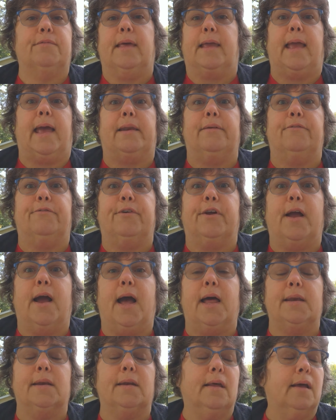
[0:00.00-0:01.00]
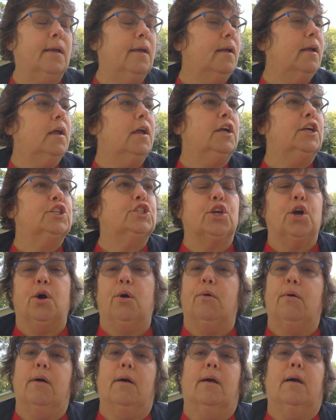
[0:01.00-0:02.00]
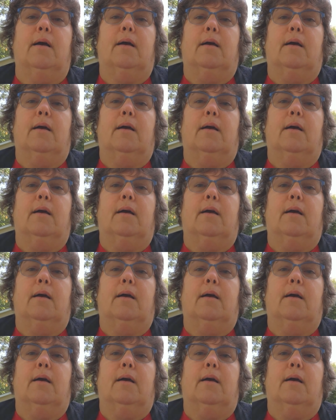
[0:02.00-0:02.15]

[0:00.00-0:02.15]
They hadn't forgotten. So